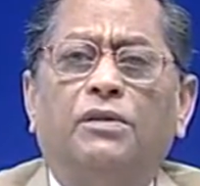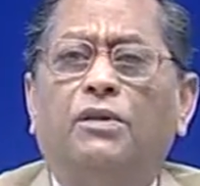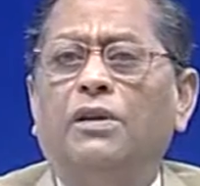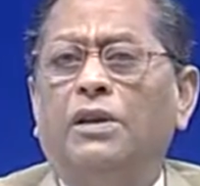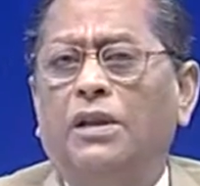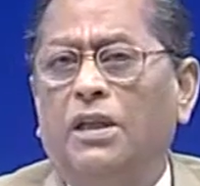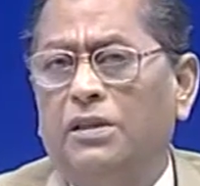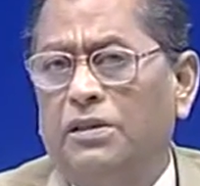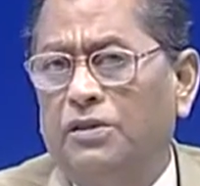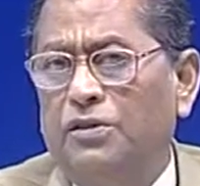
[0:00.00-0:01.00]
all
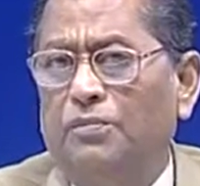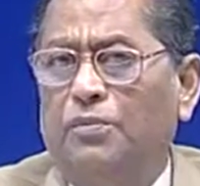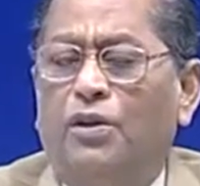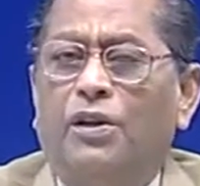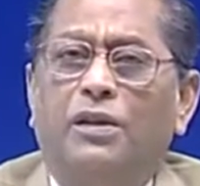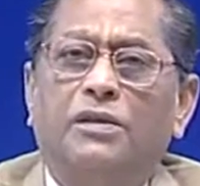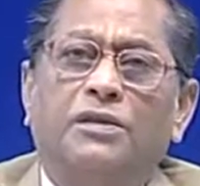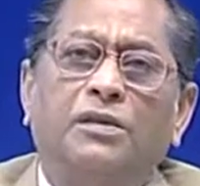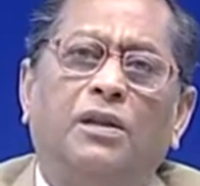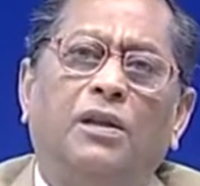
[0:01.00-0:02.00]
analysis of products,
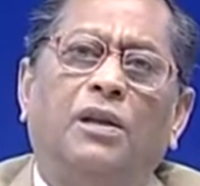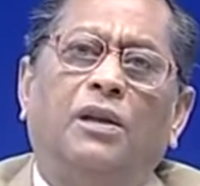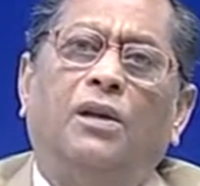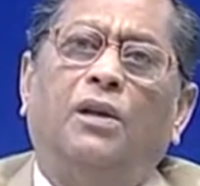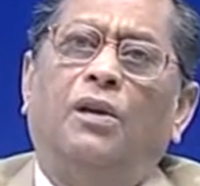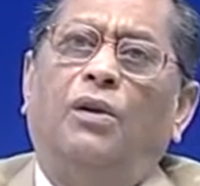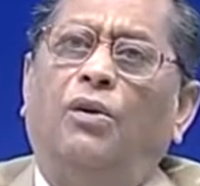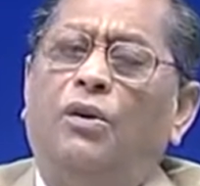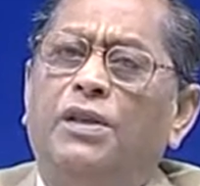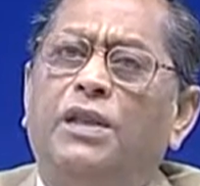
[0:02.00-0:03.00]

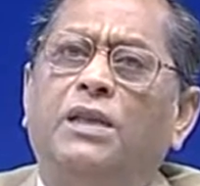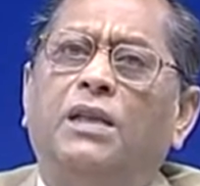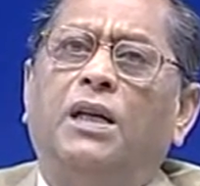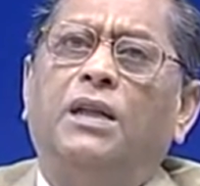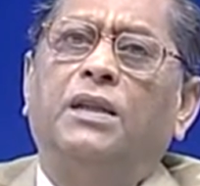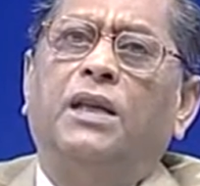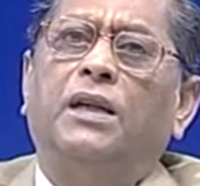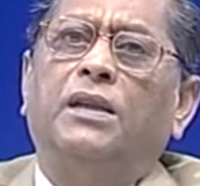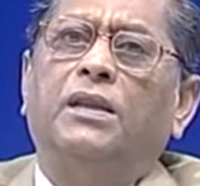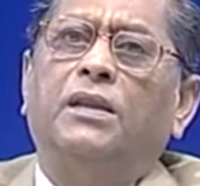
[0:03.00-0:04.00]
all data
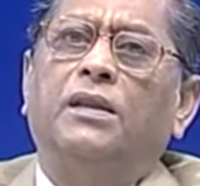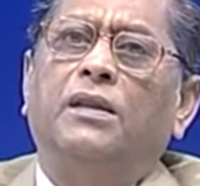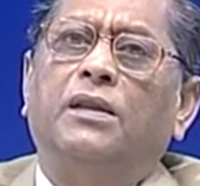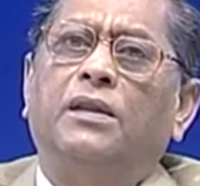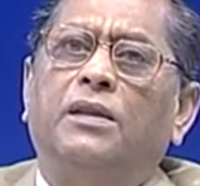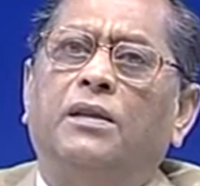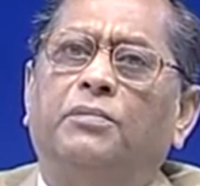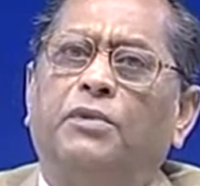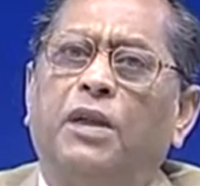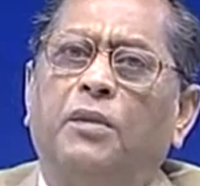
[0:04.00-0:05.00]
regarding the
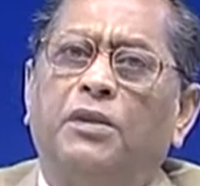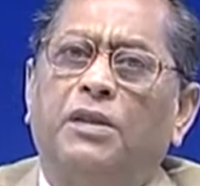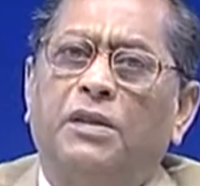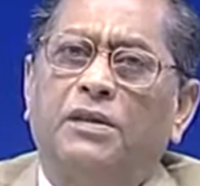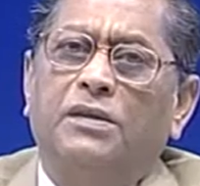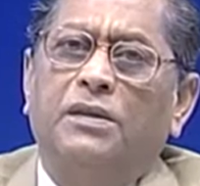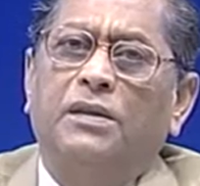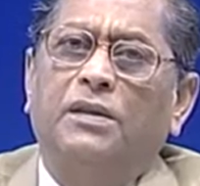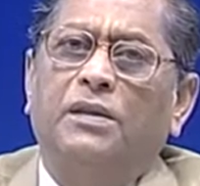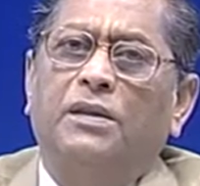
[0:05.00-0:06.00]
parameters
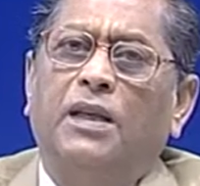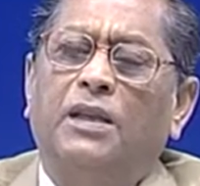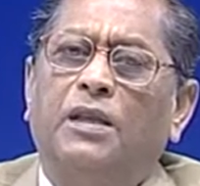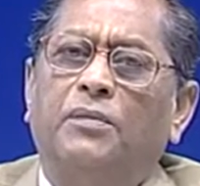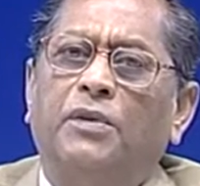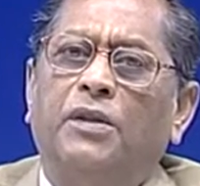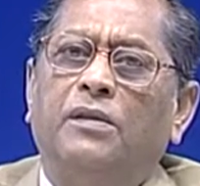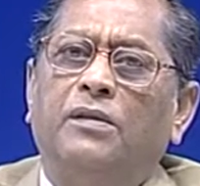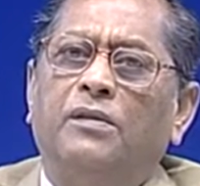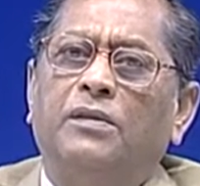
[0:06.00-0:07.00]
that have been
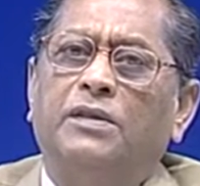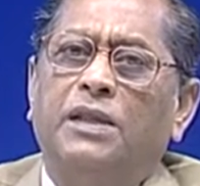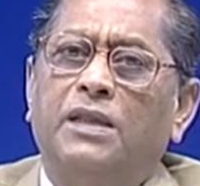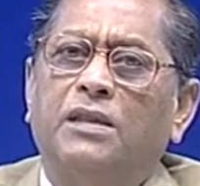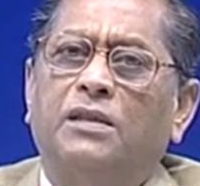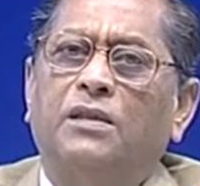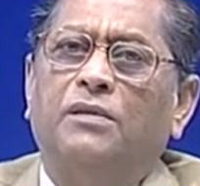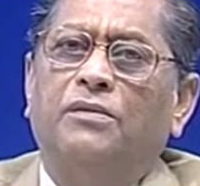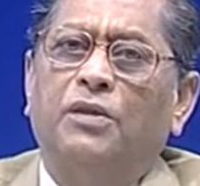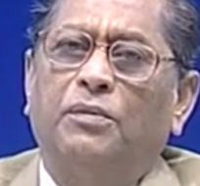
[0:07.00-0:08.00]
set
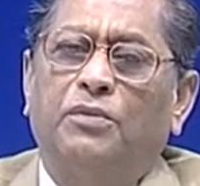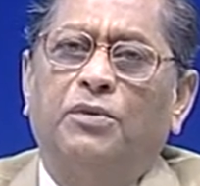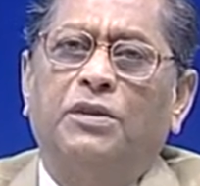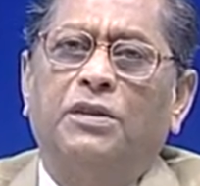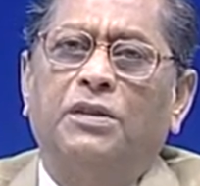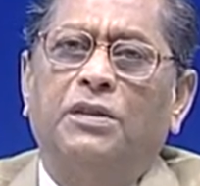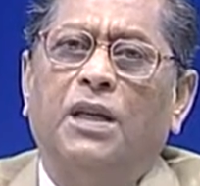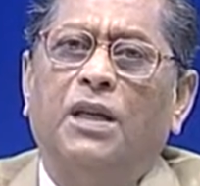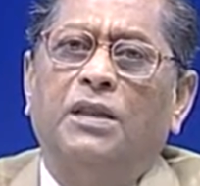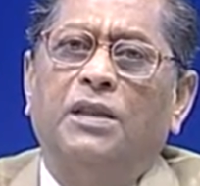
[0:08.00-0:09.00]
for the process,
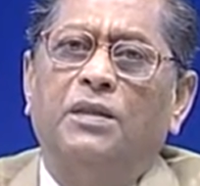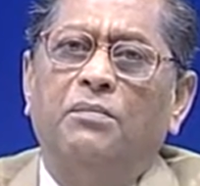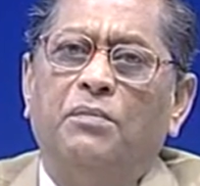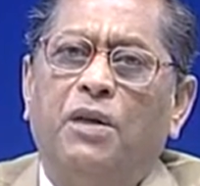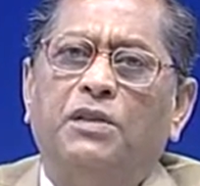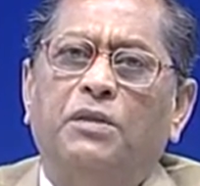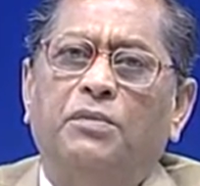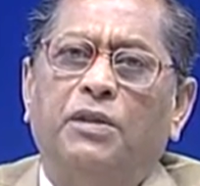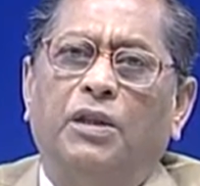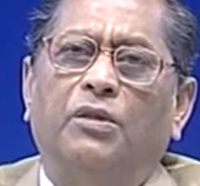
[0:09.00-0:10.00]
they must
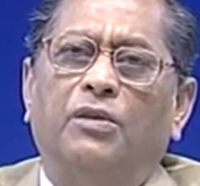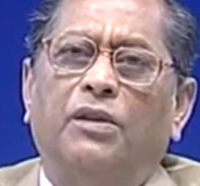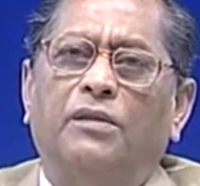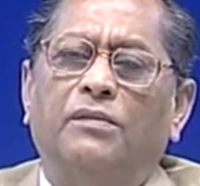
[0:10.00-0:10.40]
be recorded.